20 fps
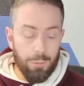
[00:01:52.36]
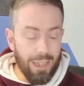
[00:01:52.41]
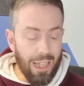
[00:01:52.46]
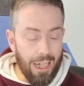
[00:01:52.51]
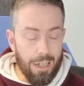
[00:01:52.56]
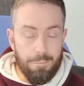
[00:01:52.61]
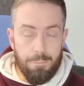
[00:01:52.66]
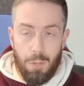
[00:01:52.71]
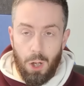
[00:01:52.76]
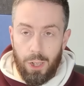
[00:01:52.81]
with
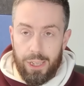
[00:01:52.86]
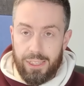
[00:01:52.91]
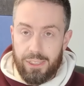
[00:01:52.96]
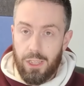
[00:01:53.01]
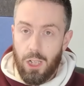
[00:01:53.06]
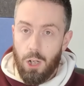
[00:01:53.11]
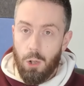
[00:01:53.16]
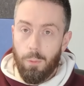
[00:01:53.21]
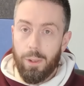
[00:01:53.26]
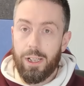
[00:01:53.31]
that in mind,
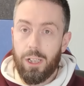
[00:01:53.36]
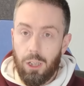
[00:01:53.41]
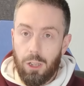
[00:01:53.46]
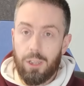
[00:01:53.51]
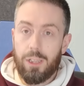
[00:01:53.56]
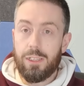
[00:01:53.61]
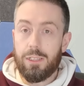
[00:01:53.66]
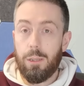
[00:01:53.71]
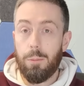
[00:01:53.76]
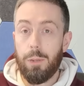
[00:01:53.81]
we can
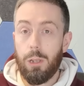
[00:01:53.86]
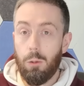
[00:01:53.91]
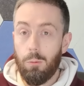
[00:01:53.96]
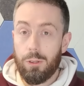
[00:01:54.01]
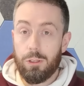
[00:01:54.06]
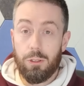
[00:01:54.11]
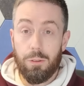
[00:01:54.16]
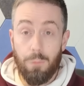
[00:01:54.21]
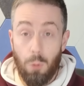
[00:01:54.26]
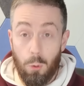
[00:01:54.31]
look at some of the
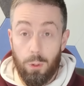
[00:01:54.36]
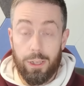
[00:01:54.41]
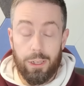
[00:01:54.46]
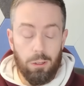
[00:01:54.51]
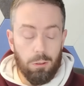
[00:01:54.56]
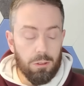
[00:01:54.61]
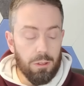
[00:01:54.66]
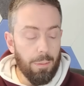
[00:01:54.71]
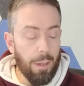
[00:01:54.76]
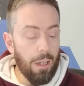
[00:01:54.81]
ones we've already
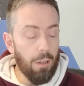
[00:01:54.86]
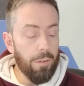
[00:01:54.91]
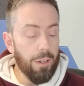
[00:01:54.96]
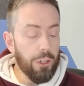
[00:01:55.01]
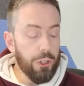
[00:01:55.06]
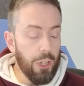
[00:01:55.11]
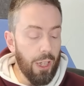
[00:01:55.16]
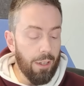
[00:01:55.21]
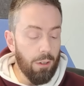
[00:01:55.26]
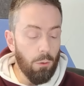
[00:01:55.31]
talked about on the
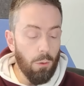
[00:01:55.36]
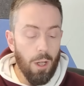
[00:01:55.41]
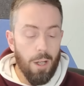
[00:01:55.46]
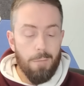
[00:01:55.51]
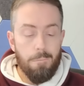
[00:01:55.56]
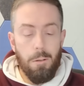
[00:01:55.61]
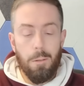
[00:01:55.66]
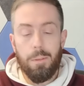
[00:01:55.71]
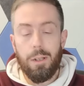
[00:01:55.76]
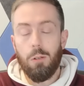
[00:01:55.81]
channel.
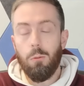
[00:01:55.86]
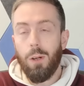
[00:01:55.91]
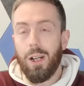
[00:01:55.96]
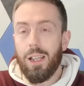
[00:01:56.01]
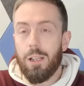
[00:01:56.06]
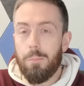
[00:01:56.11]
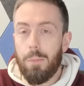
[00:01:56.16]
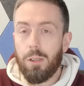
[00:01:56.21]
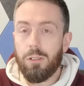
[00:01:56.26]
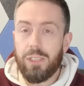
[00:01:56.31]
Probably one
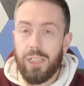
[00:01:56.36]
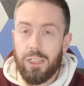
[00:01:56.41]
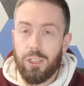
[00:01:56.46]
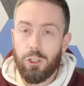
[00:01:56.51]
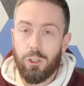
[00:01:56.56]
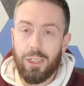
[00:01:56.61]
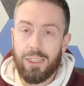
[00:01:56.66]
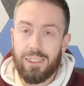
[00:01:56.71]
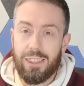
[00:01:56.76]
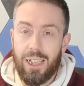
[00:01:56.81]
of the most
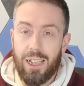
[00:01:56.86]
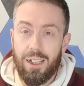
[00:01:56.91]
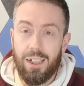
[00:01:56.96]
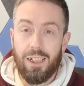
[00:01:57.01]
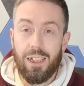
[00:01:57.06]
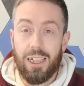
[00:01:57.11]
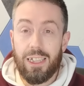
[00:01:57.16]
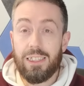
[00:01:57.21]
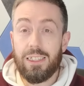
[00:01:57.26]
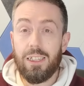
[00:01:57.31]
interesting,
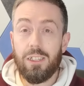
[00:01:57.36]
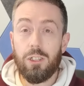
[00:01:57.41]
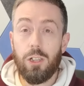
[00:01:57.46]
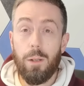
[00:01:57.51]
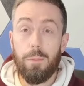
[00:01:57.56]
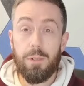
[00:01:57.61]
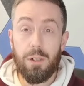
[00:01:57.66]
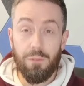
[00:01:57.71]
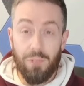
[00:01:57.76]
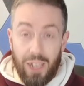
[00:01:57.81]
at least in
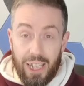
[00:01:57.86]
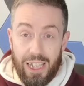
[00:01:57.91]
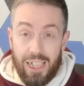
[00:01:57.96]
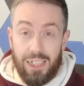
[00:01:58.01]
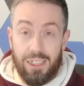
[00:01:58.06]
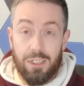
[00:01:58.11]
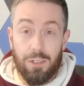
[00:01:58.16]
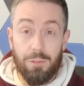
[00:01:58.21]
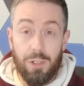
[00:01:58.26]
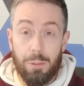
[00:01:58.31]
terms of
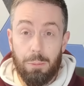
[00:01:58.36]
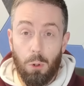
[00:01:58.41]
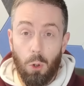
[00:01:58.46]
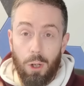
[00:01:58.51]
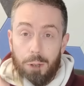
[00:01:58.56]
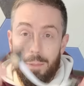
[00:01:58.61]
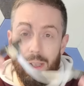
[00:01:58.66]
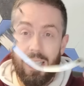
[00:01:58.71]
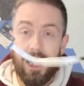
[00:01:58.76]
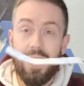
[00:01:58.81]
ease of
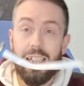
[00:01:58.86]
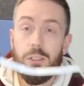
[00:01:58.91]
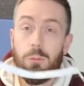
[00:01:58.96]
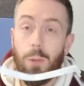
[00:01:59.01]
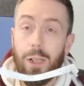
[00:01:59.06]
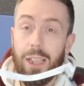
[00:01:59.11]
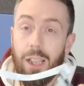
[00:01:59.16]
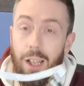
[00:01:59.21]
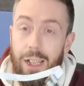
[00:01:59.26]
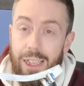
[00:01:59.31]
deployment is
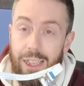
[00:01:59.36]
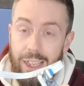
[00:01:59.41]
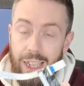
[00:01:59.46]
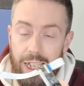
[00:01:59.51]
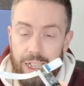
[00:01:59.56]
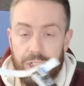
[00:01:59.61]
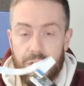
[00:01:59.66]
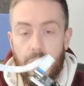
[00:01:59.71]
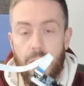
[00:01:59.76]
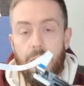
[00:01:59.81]
one like
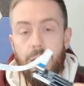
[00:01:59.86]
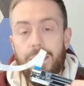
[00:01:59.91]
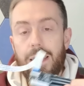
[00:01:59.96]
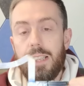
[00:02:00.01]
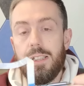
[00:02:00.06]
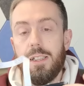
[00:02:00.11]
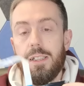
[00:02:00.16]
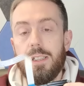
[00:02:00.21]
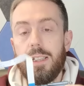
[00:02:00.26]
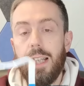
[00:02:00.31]
this.
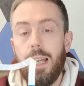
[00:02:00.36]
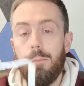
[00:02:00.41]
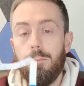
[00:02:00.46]
This is an